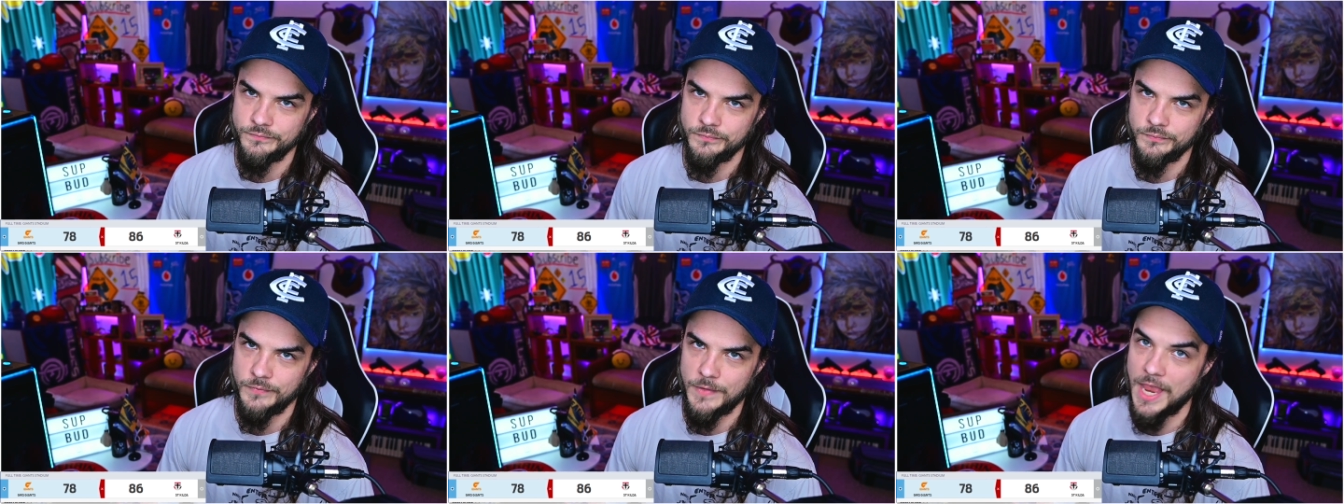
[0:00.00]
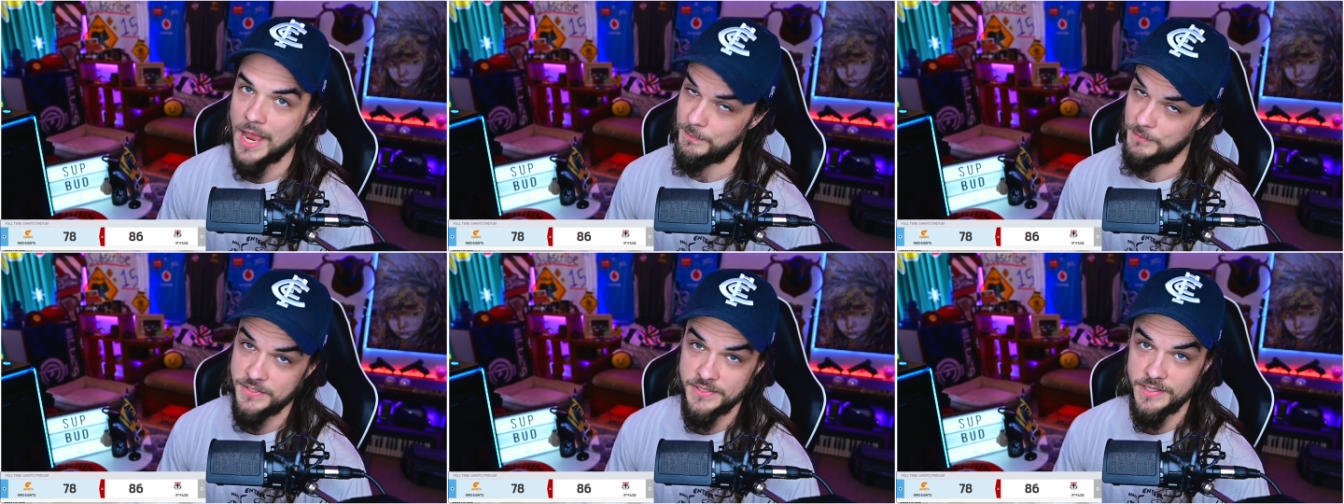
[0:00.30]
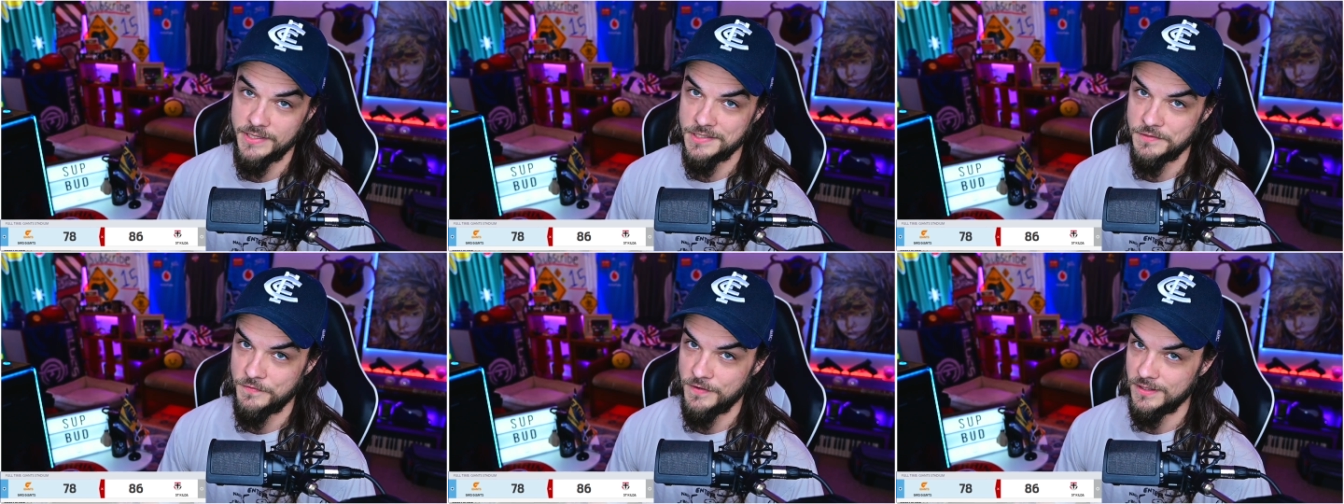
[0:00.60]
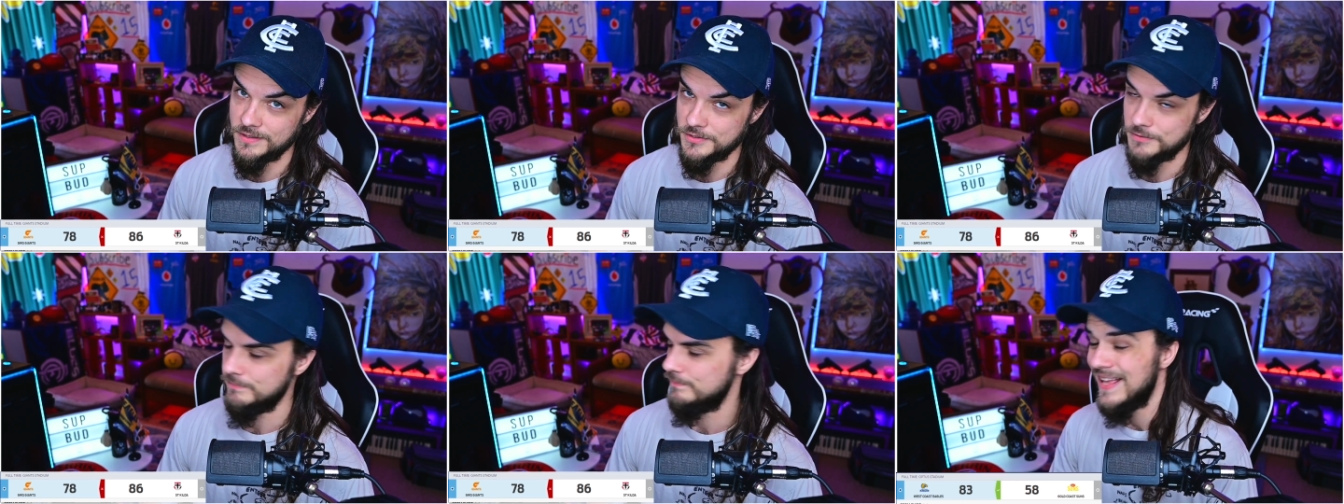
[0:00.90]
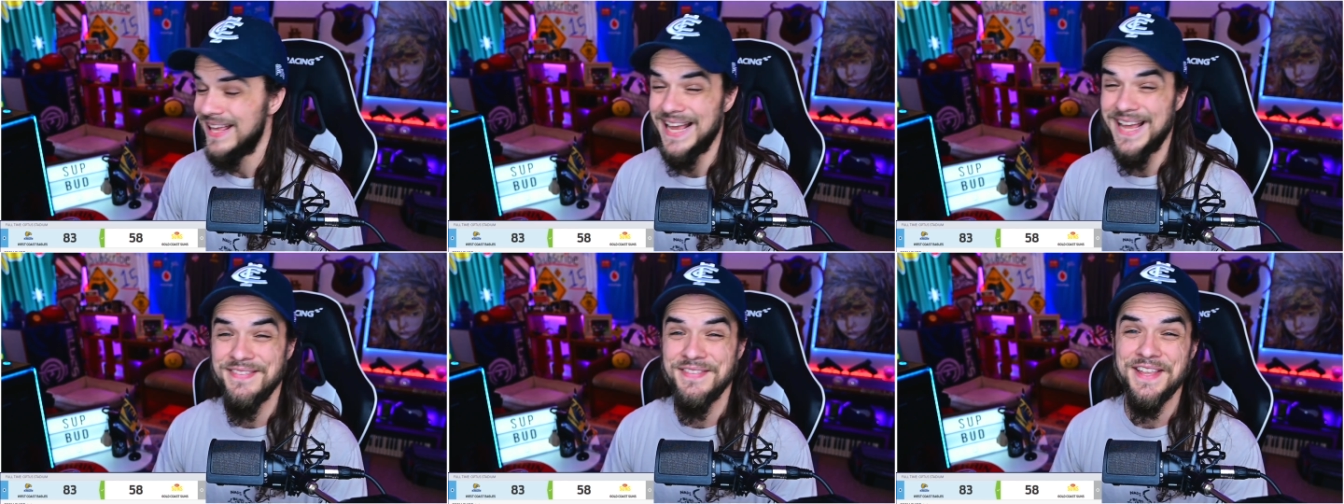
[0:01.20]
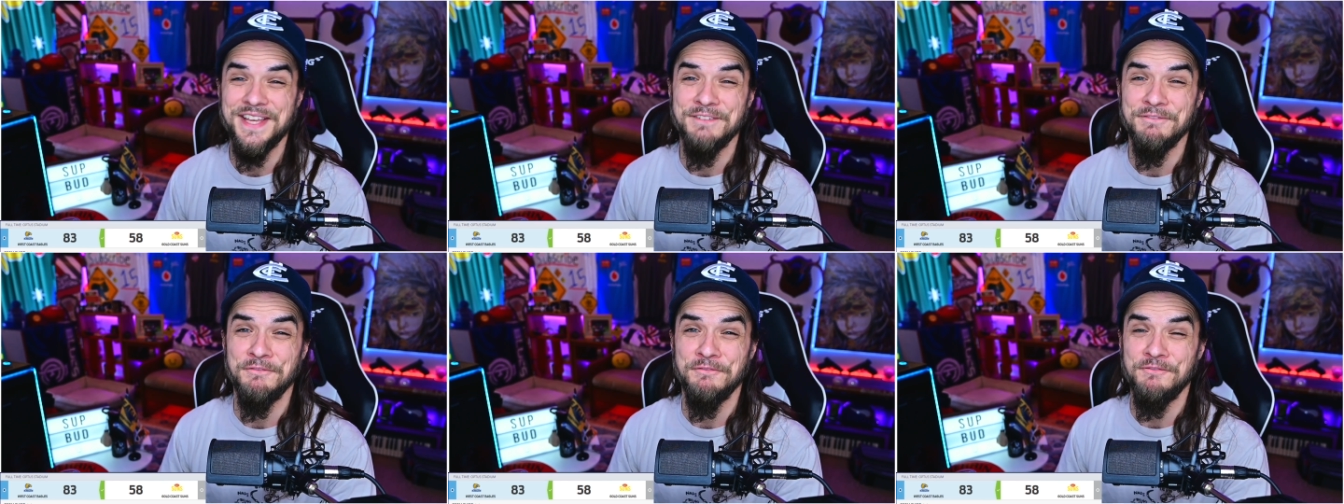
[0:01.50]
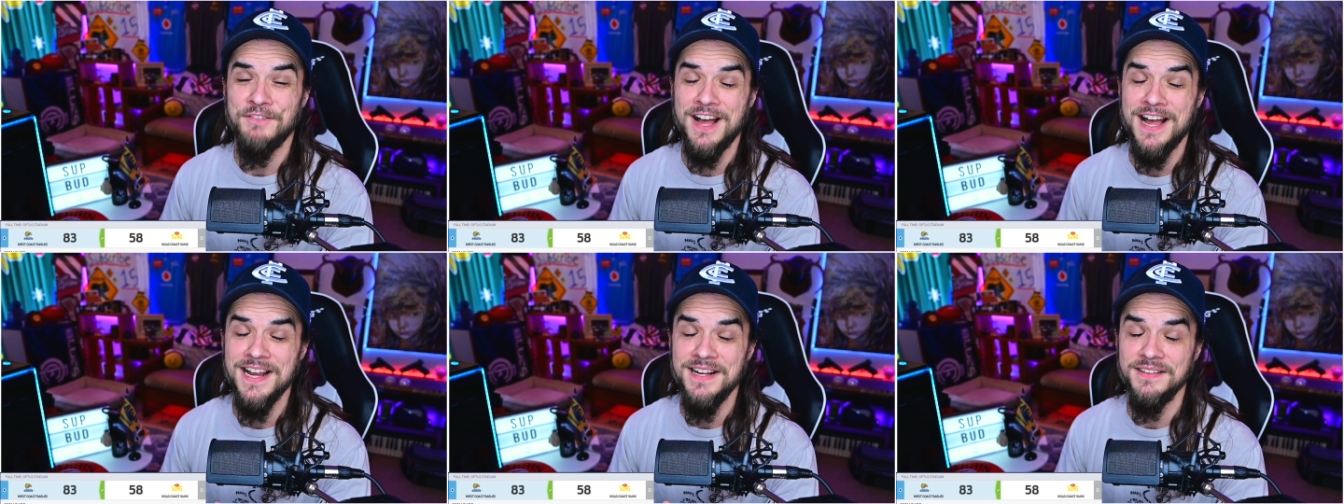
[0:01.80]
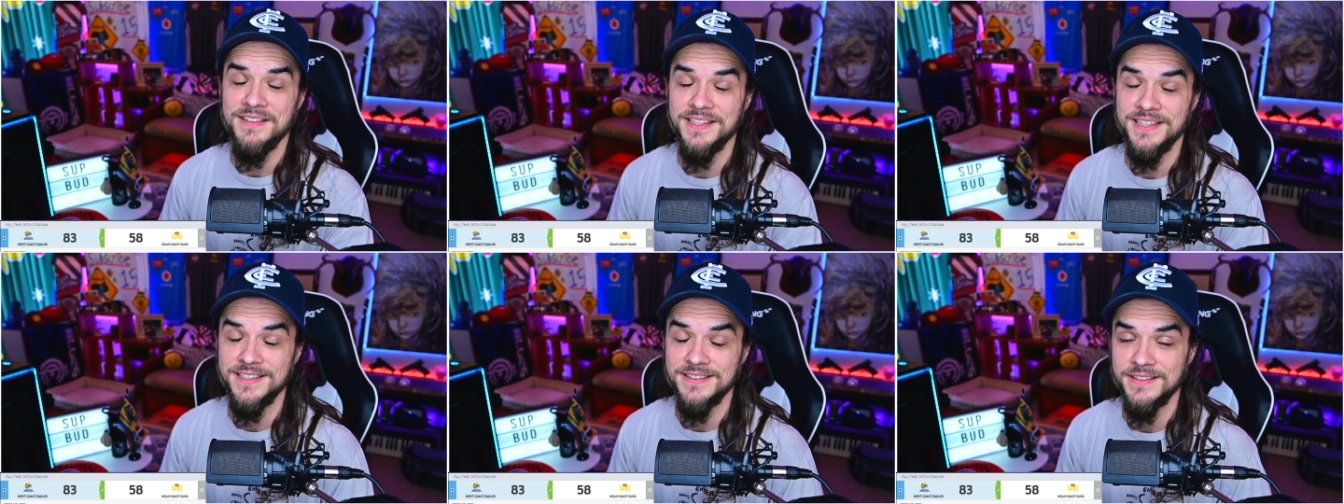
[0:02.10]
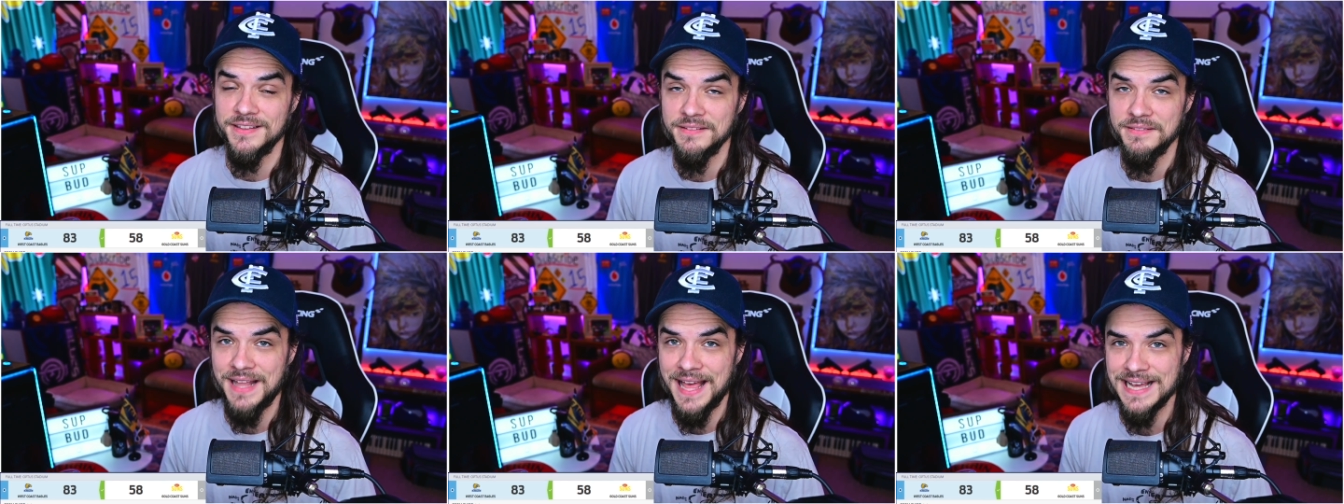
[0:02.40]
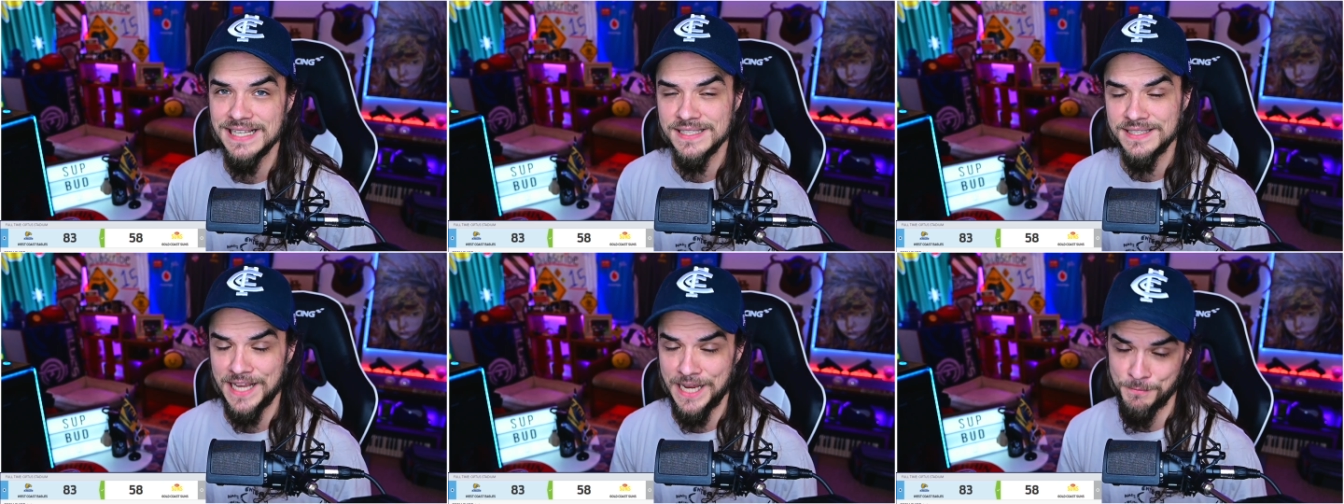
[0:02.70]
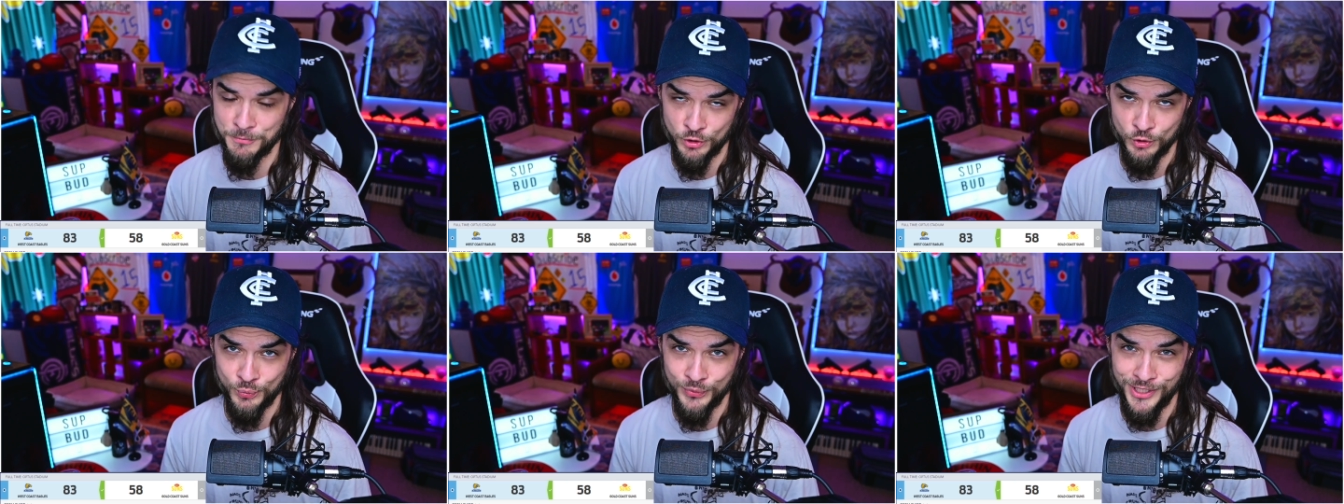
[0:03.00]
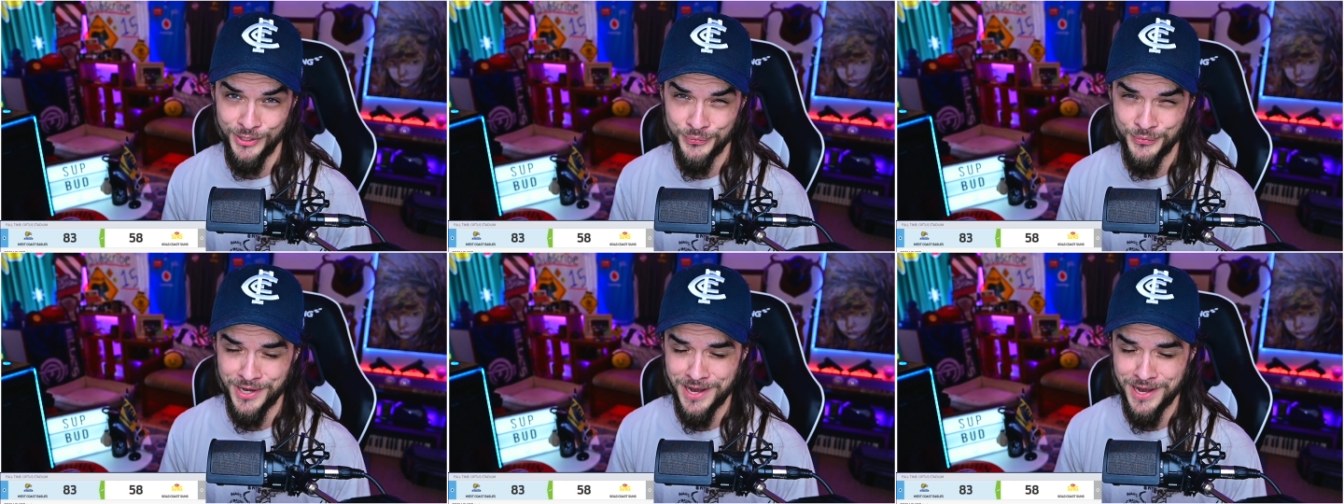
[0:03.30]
Happy Saints fans. And then finally, in the last game of the week,